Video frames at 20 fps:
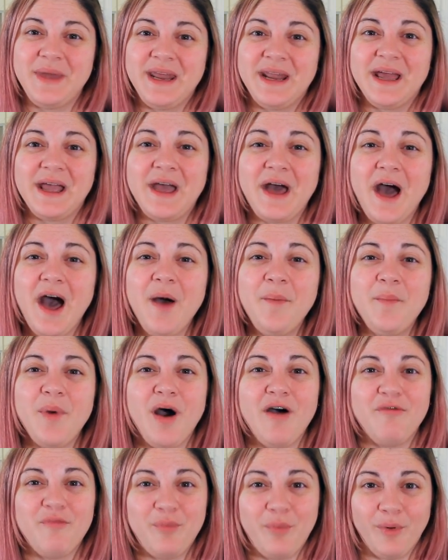in a
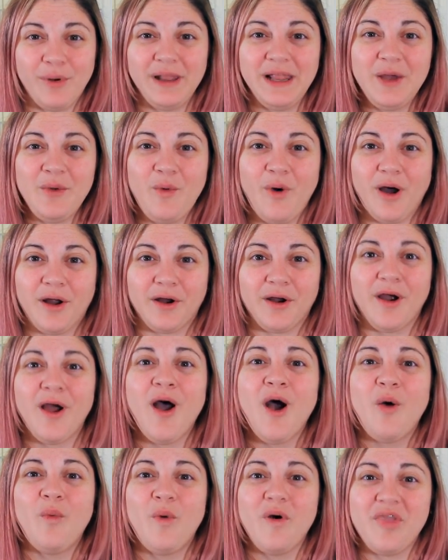cup of boiling water
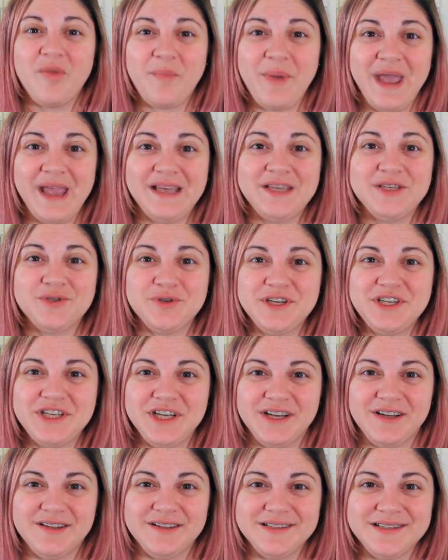while the pastry
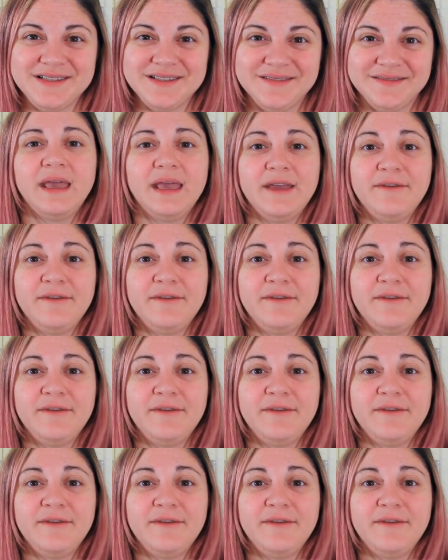chills.